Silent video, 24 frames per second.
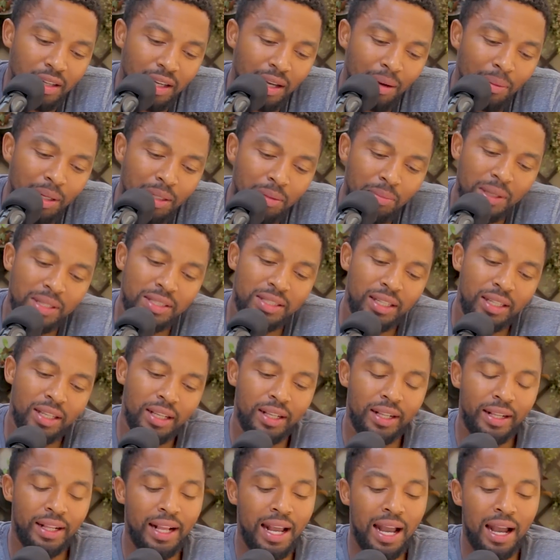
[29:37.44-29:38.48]
Abantu
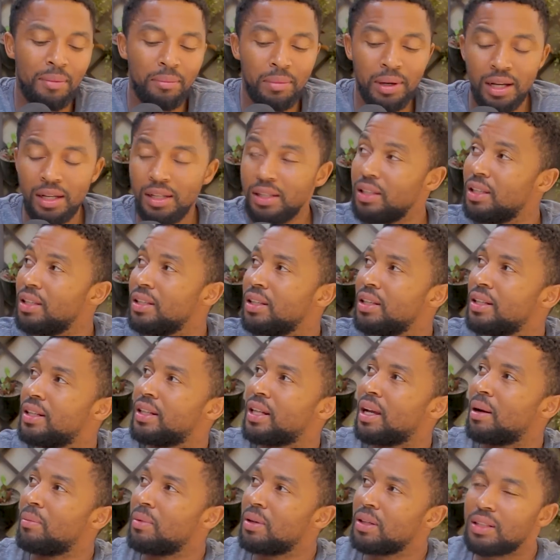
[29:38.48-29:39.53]
bazihlama. Yini
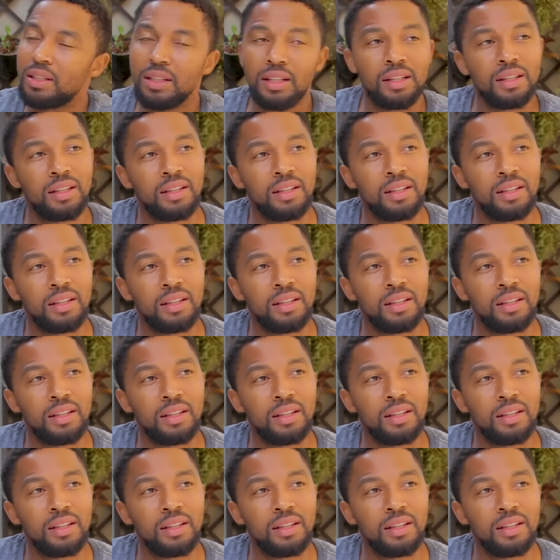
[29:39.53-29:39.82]
ihlama?